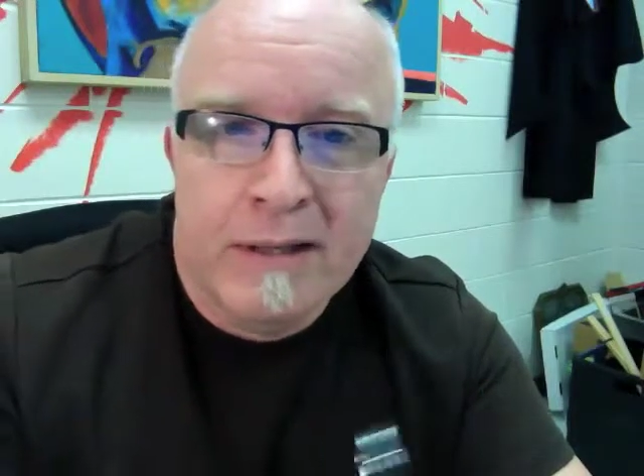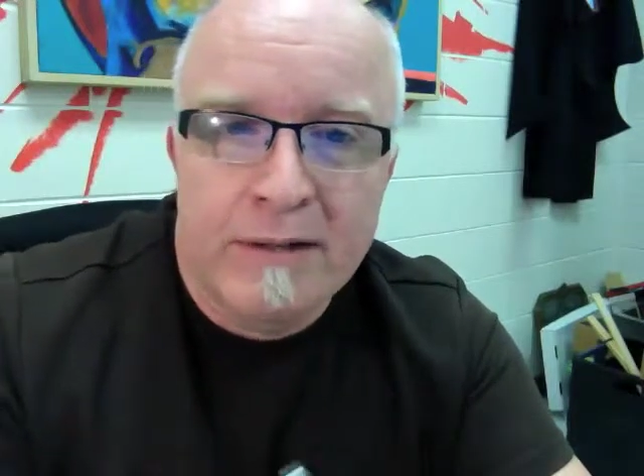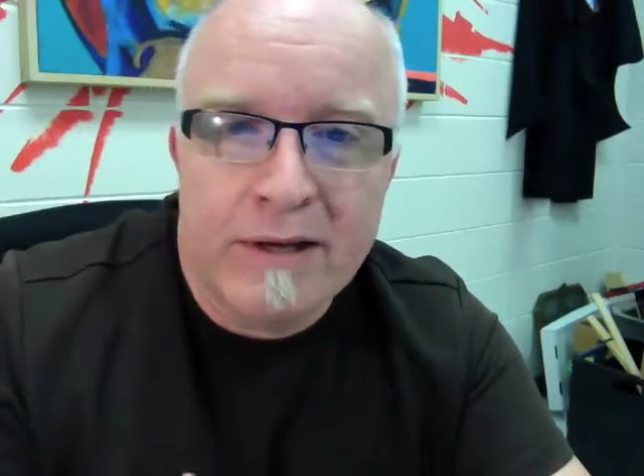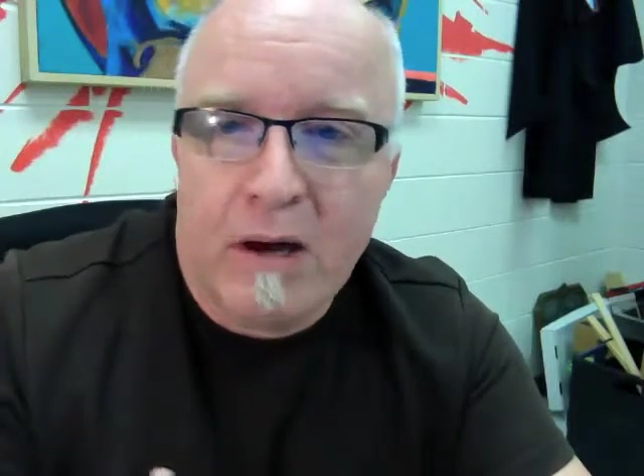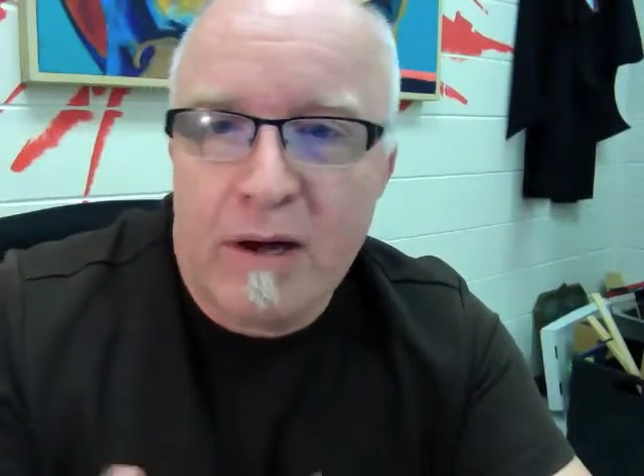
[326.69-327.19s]

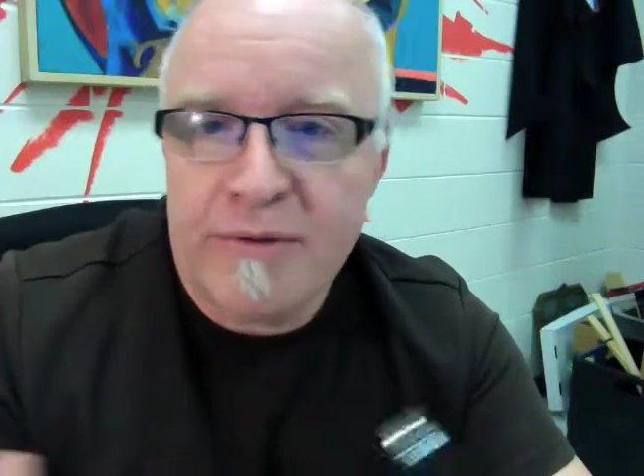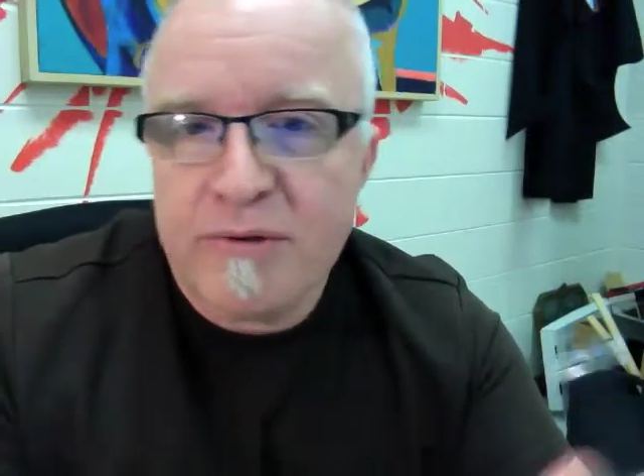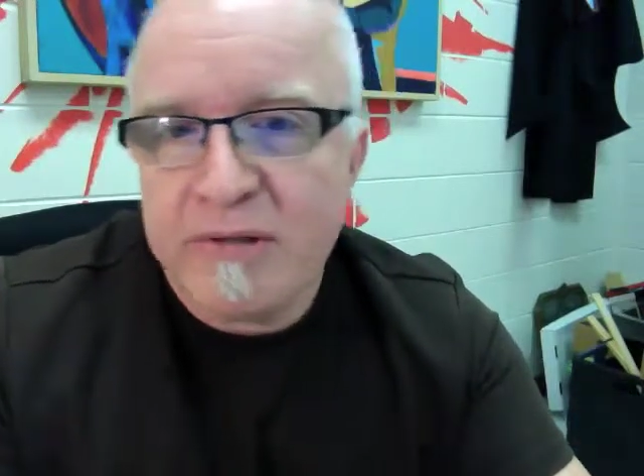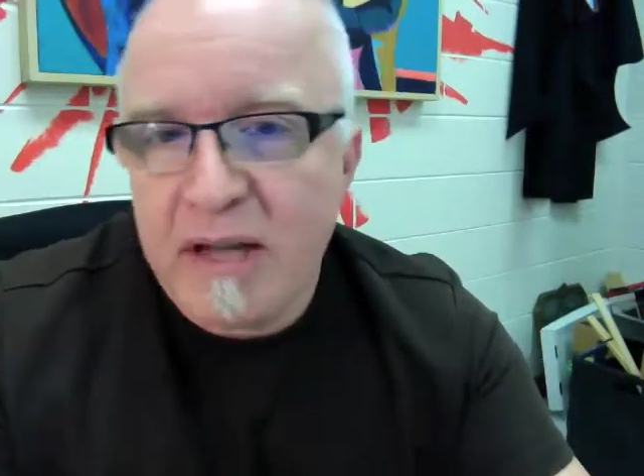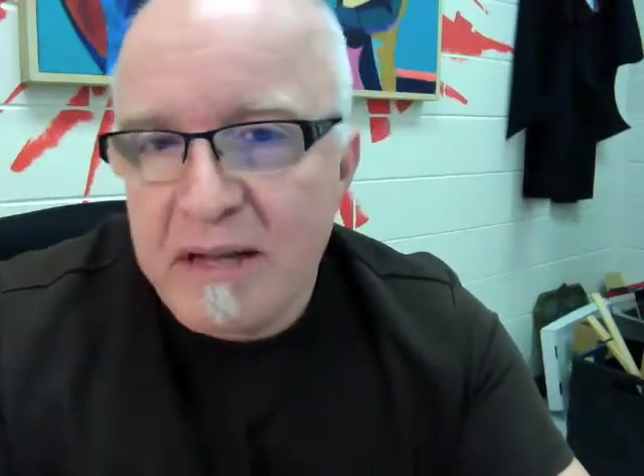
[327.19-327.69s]
The
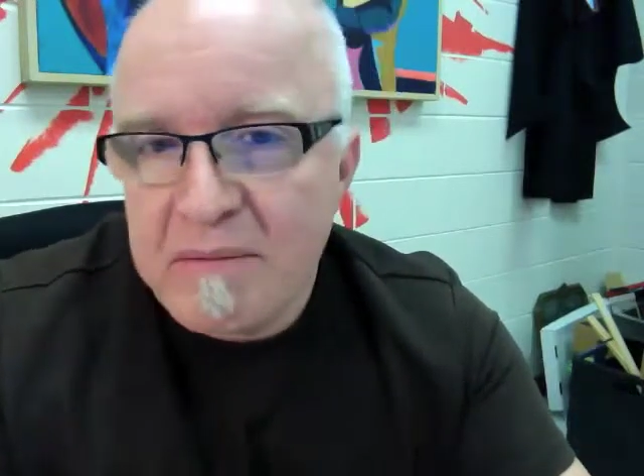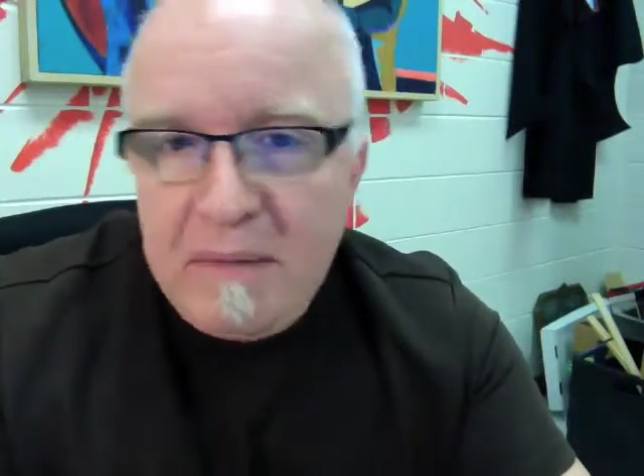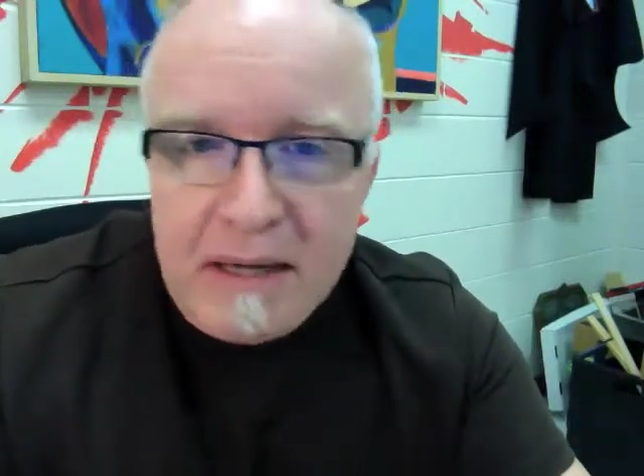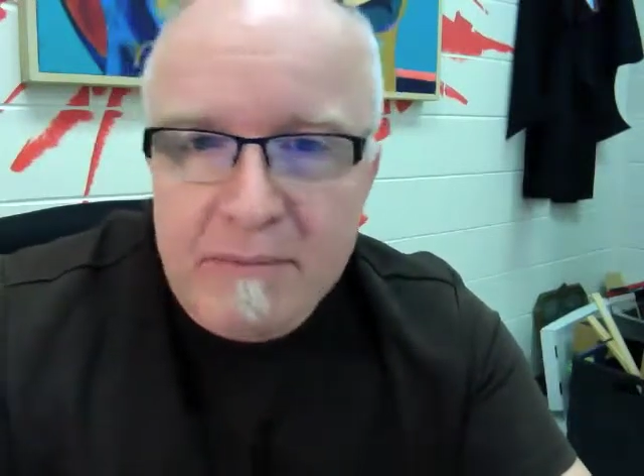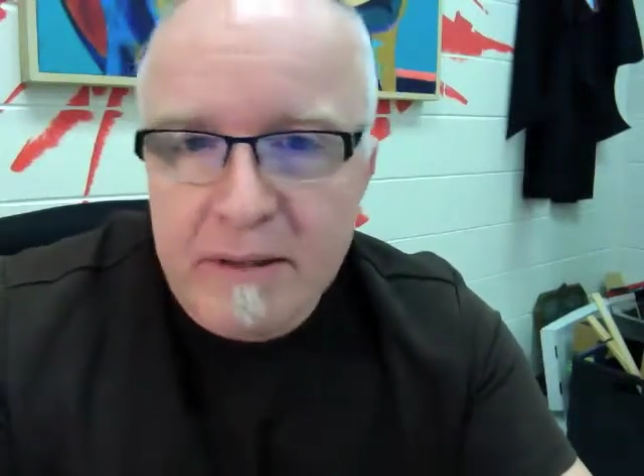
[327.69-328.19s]
author's name
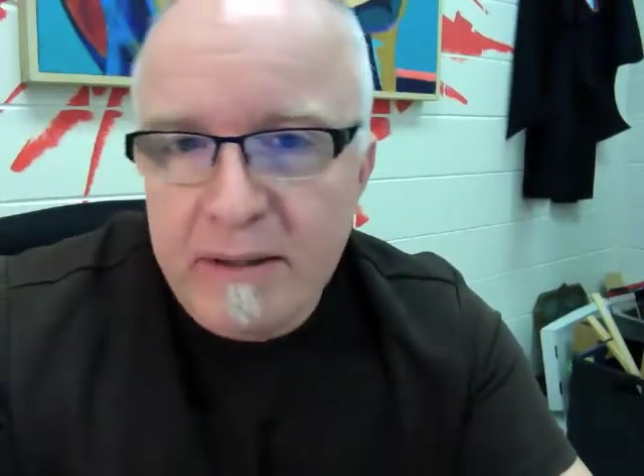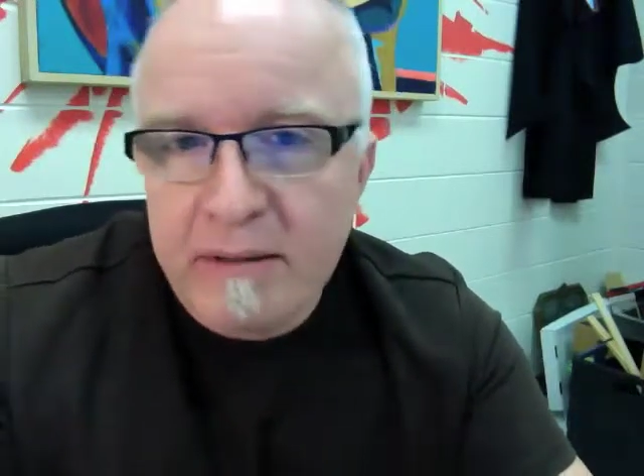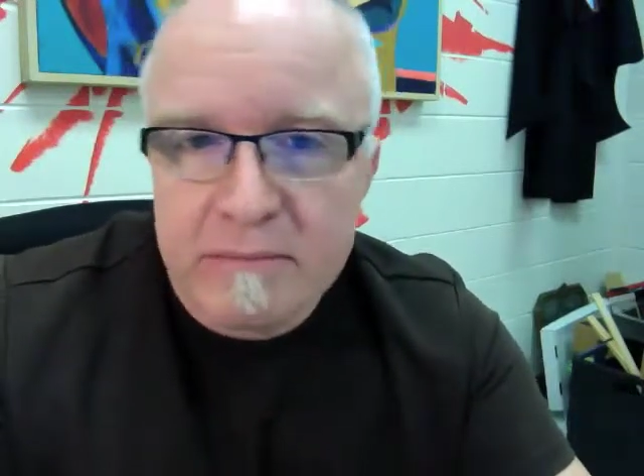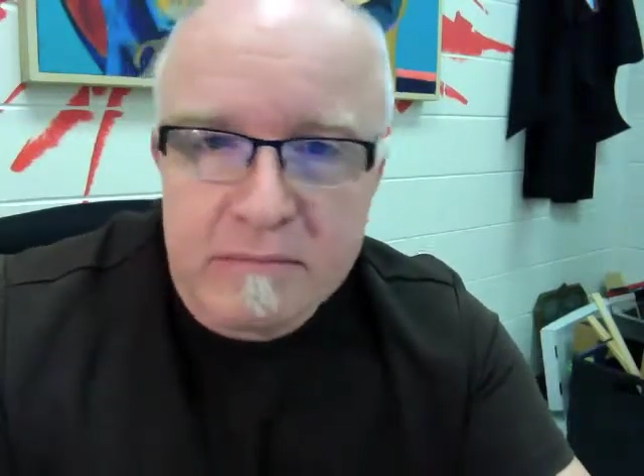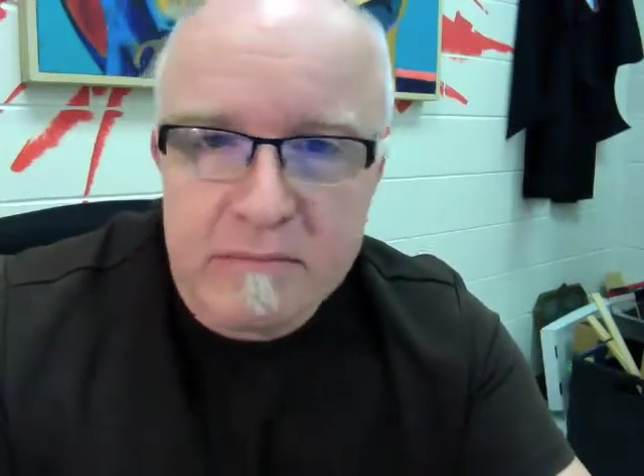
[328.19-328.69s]
might be,